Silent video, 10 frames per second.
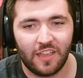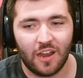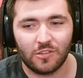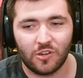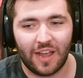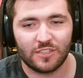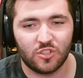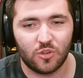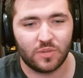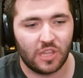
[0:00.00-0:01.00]
character has to
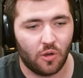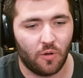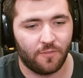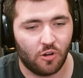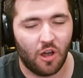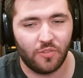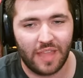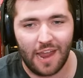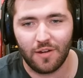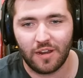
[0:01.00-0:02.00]
do with the overall
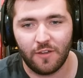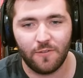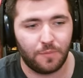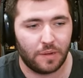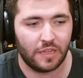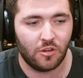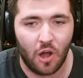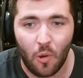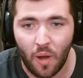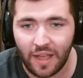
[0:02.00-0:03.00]
narrative, but you
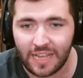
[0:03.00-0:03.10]
know what?